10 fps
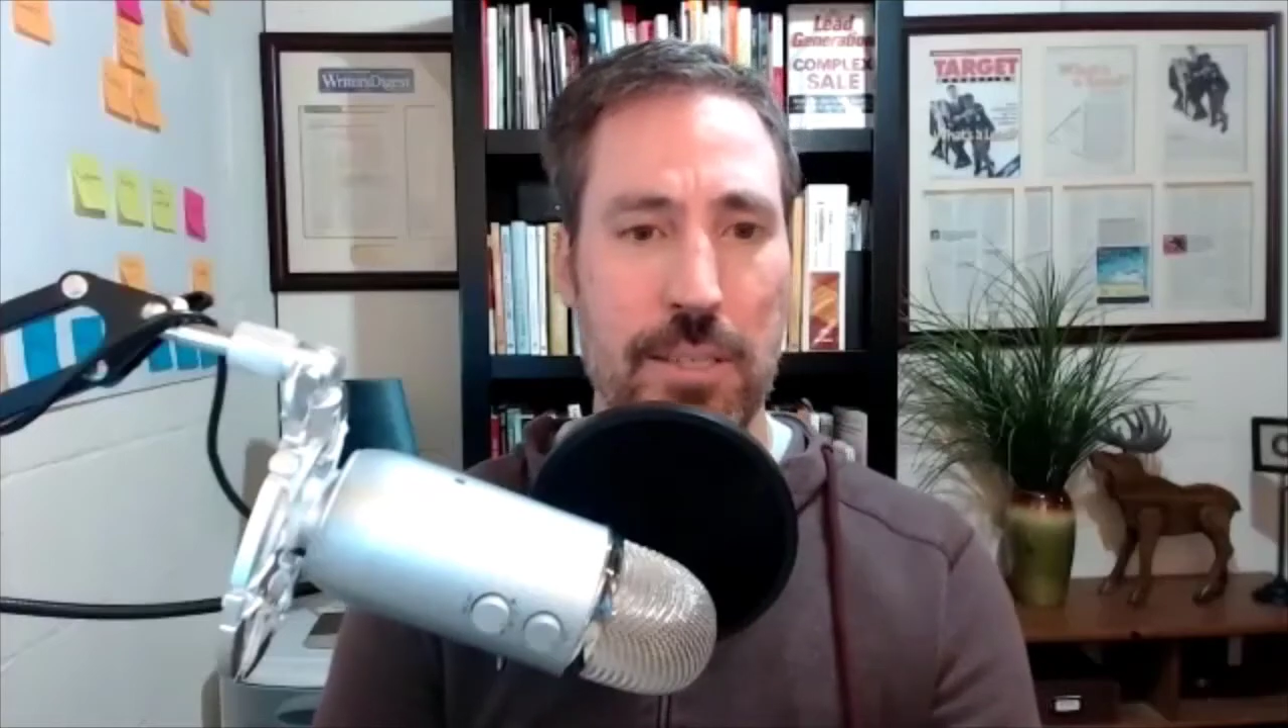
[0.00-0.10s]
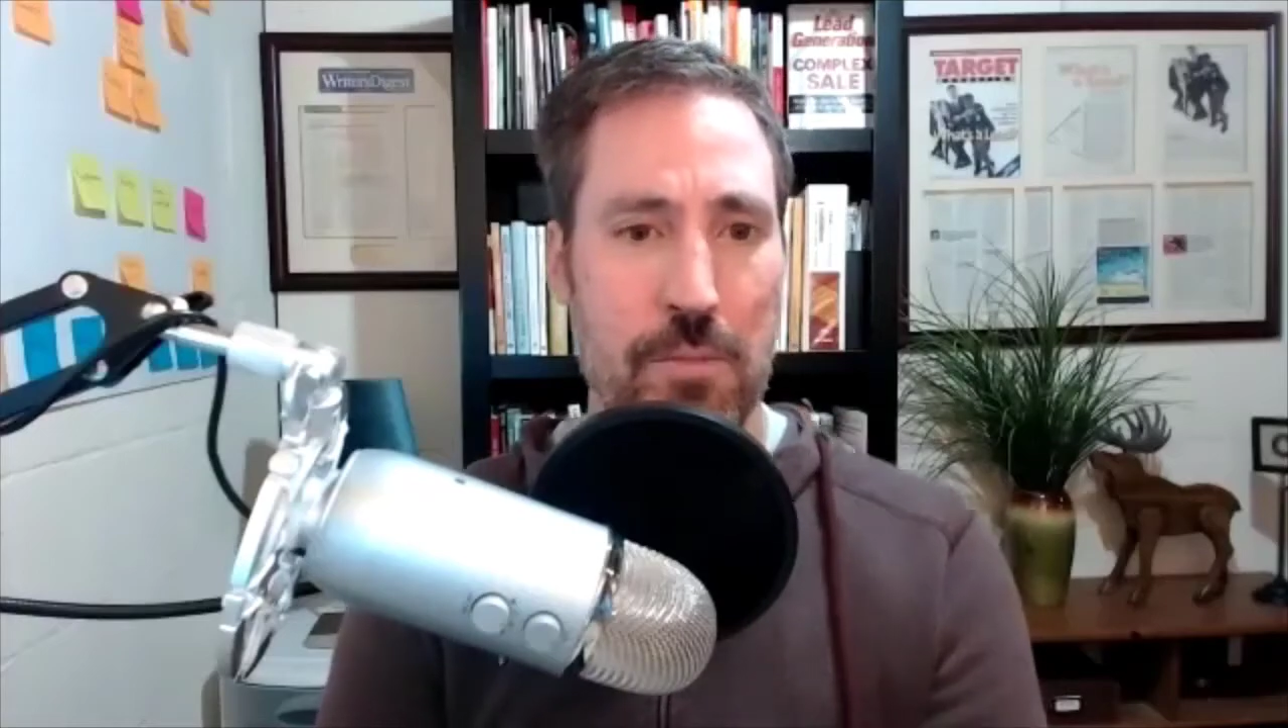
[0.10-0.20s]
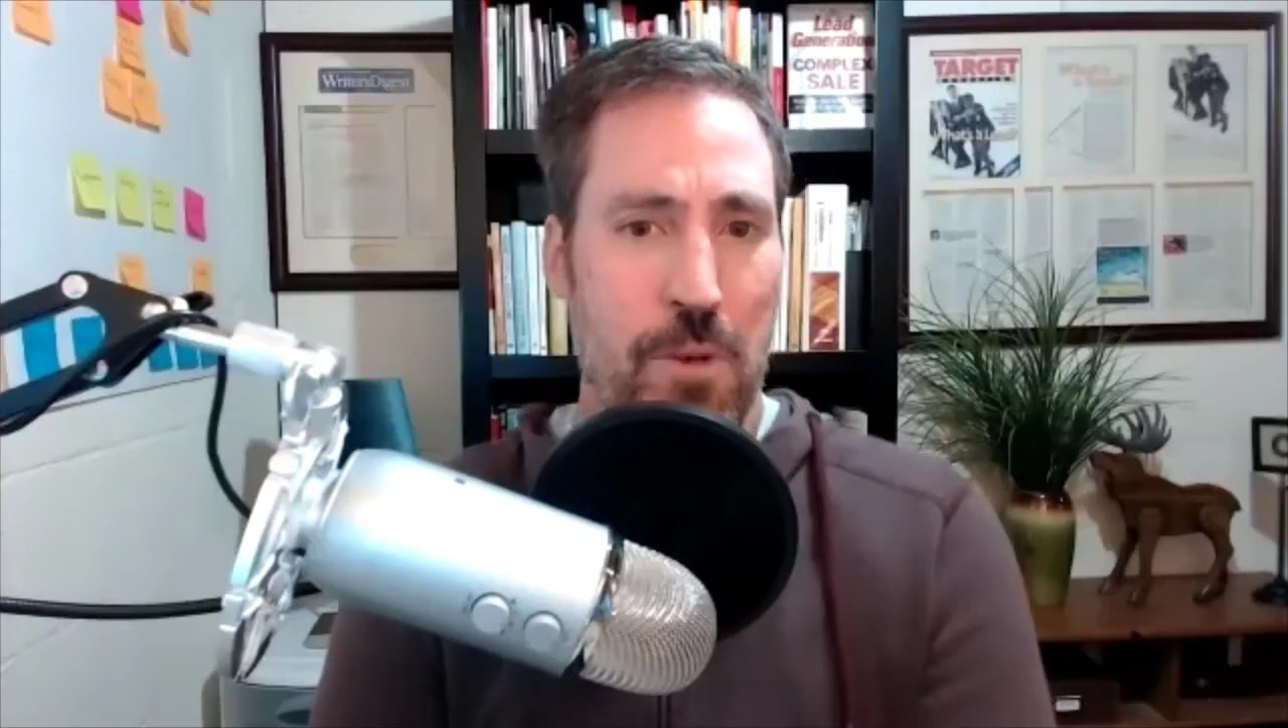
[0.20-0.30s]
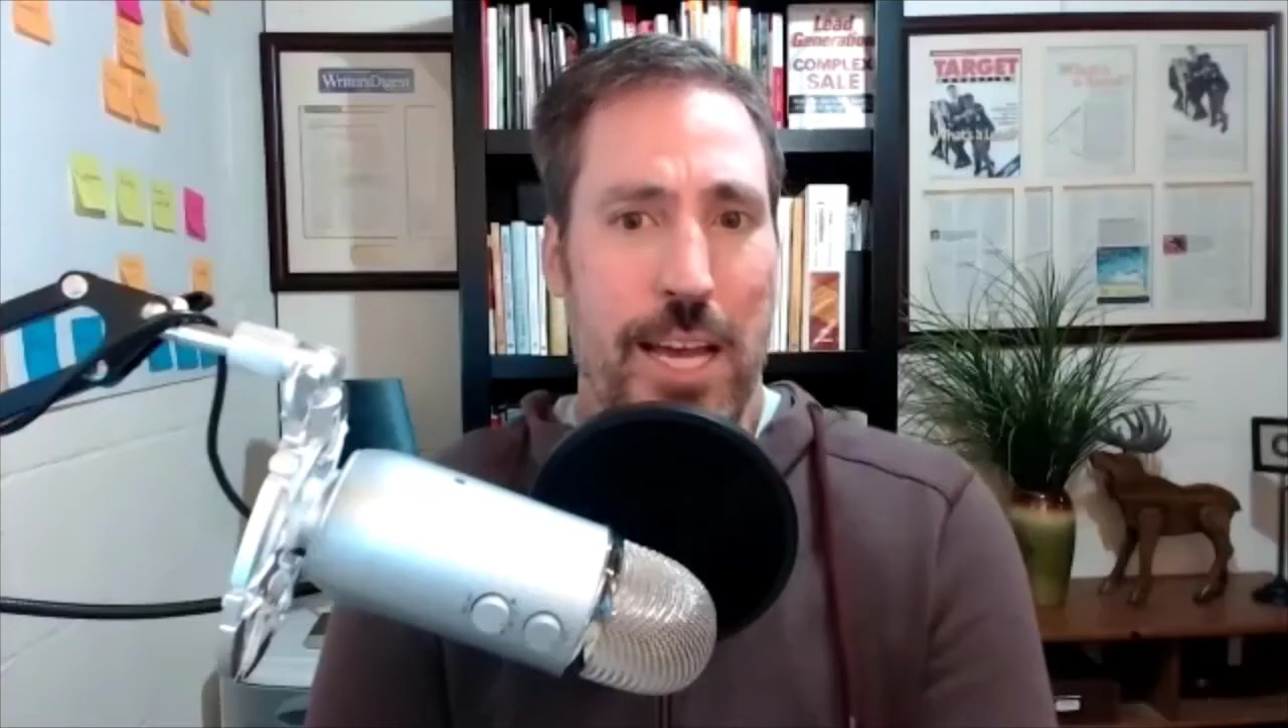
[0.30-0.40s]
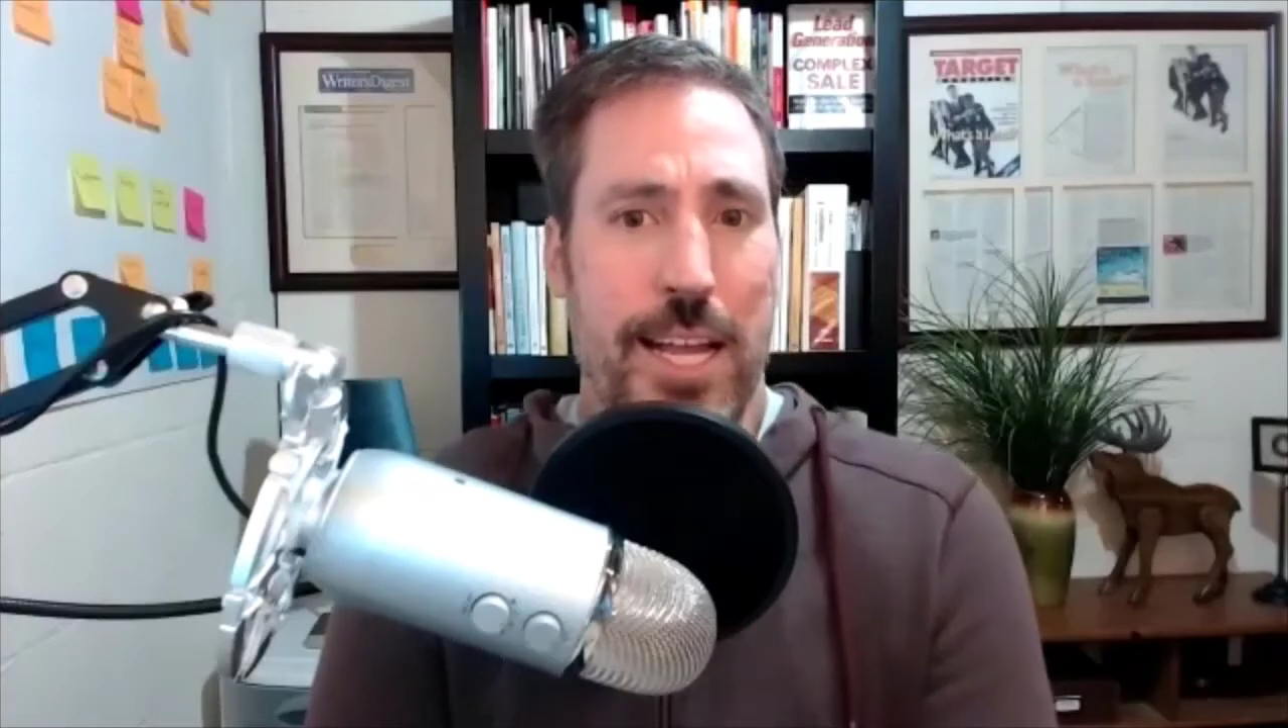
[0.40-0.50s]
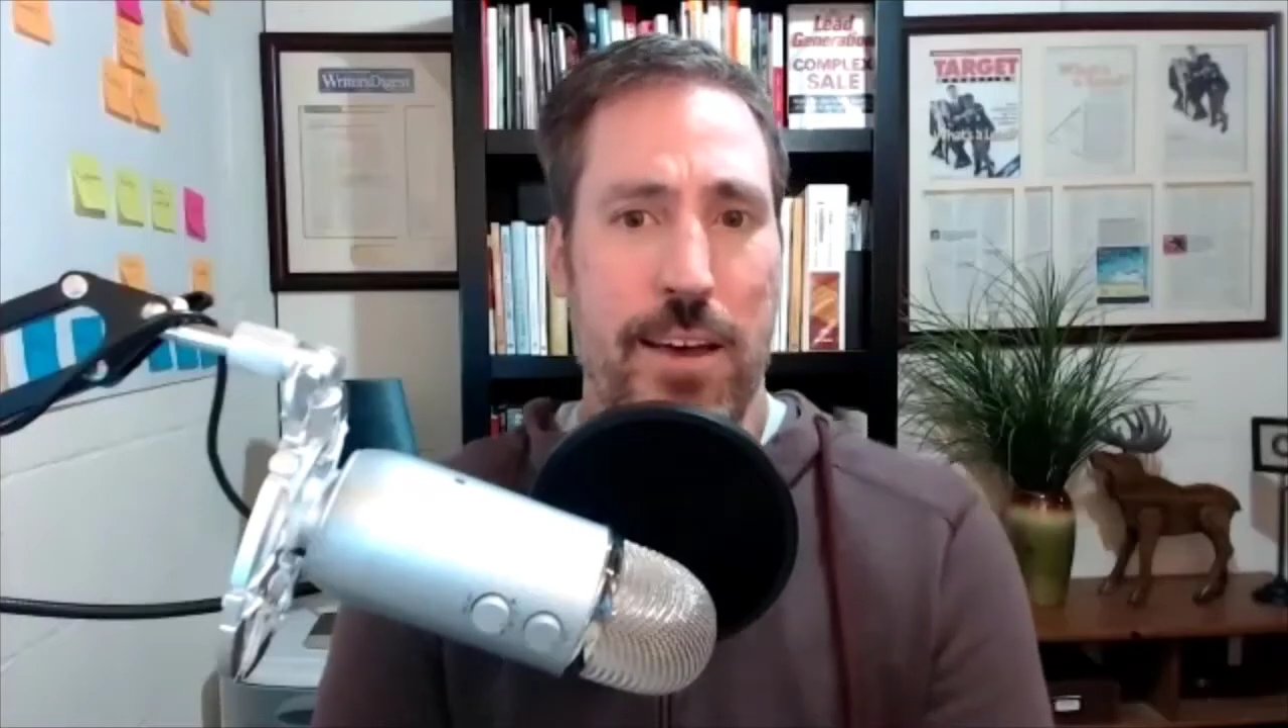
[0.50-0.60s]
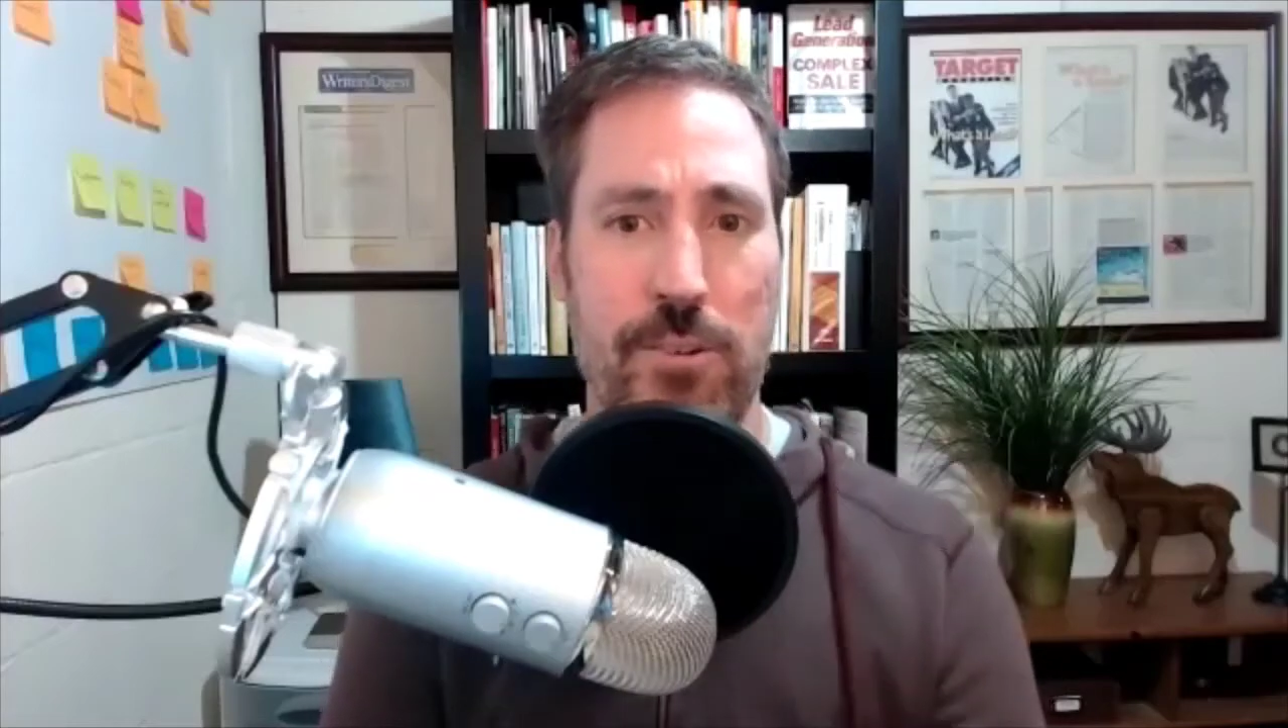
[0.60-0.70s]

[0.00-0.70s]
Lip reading: And why now?